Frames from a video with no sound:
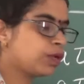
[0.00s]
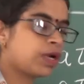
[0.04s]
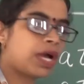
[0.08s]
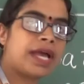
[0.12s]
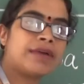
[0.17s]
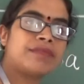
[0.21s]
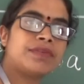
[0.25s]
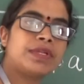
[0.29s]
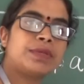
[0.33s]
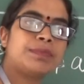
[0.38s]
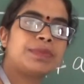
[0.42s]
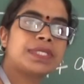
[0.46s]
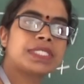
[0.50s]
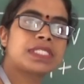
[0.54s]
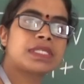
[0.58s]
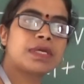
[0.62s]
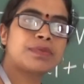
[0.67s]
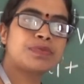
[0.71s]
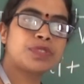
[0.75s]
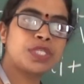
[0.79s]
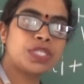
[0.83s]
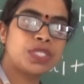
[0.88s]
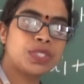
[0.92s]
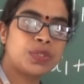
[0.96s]
I will be
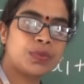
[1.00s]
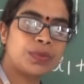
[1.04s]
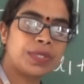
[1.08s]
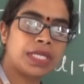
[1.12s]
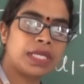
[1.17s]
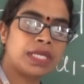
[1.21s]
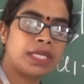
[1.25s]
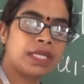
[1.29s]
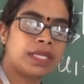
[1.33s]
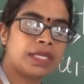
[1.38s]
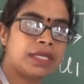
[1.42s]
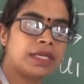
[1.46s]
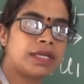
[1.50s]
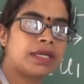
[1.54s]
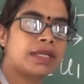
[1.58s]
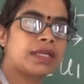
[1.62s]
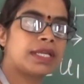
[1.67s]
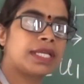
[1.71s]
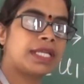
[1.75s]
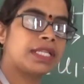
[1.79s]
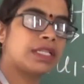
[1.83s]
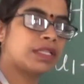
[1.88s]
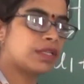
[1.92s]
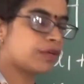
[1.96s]
substituting here
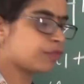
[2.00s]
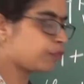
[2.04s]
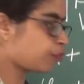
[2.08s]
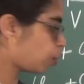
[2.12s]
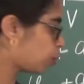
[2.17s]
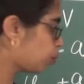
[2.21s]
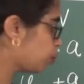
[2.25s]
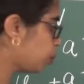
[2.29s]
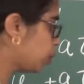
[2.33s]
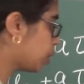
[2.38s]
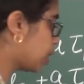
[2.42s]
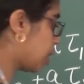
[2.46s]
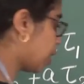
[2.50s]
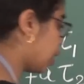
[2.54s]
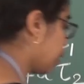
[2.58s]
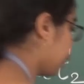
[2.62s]
in the formula,